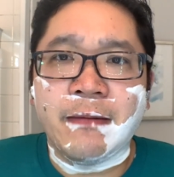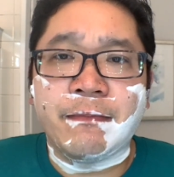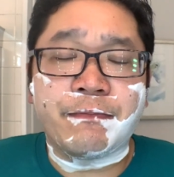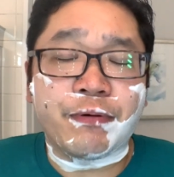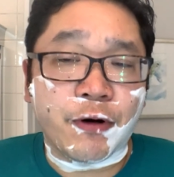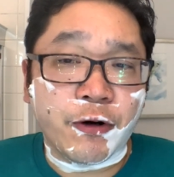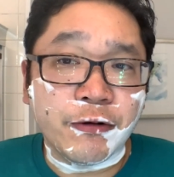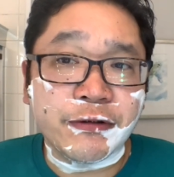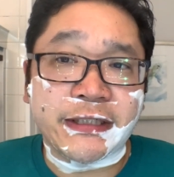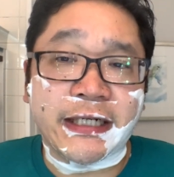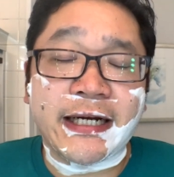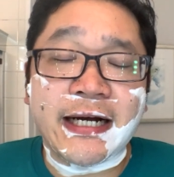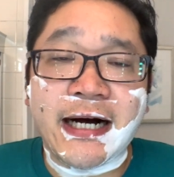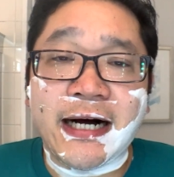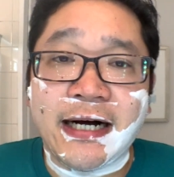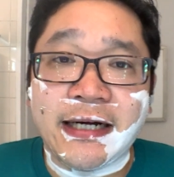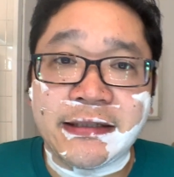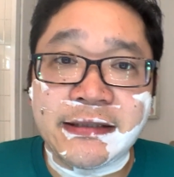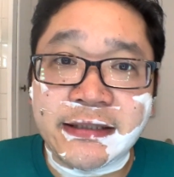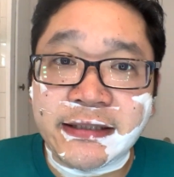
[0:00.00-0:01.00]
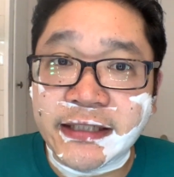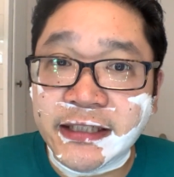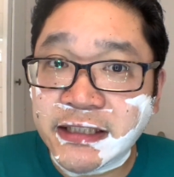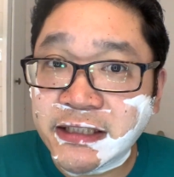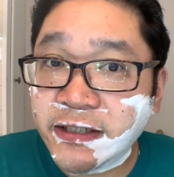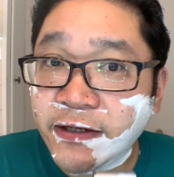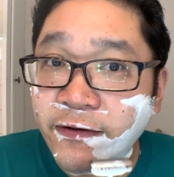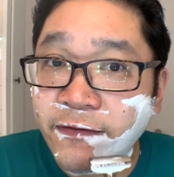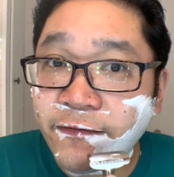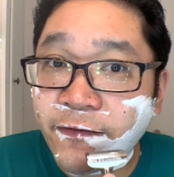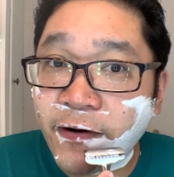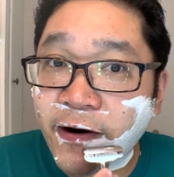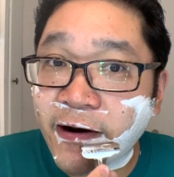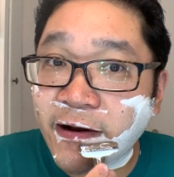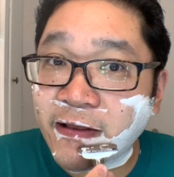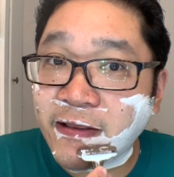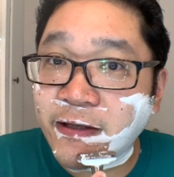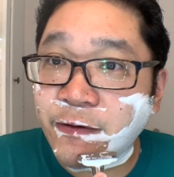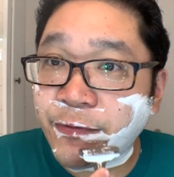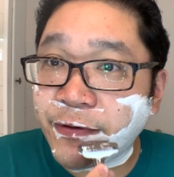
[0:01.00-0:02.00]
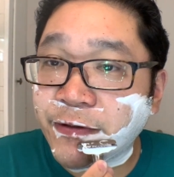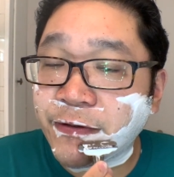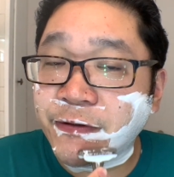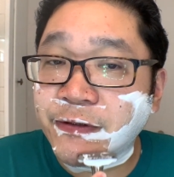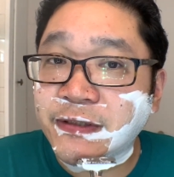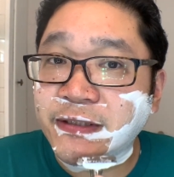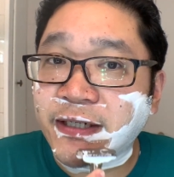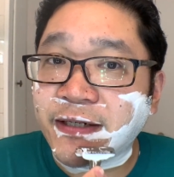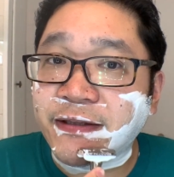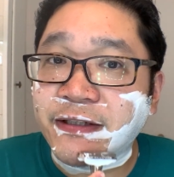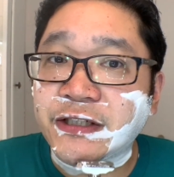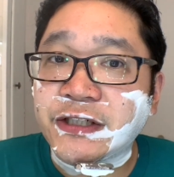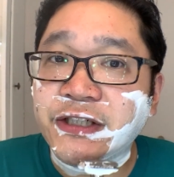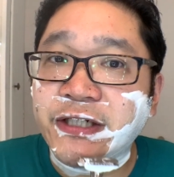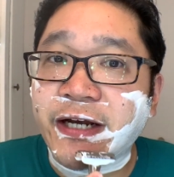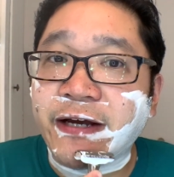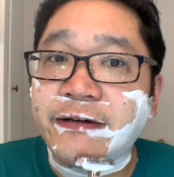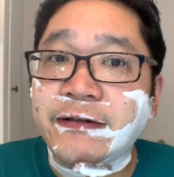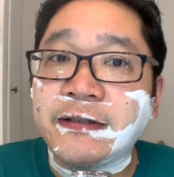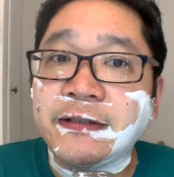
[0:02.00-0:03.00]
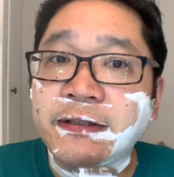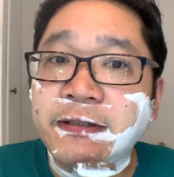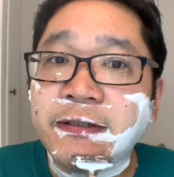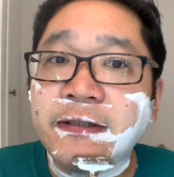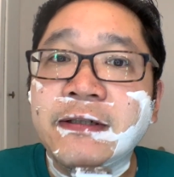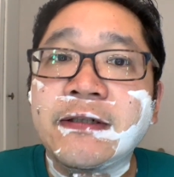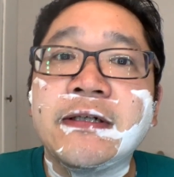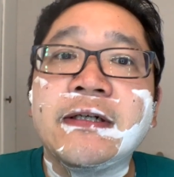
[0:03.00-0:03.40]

pros and cons list for anything we use on the channel,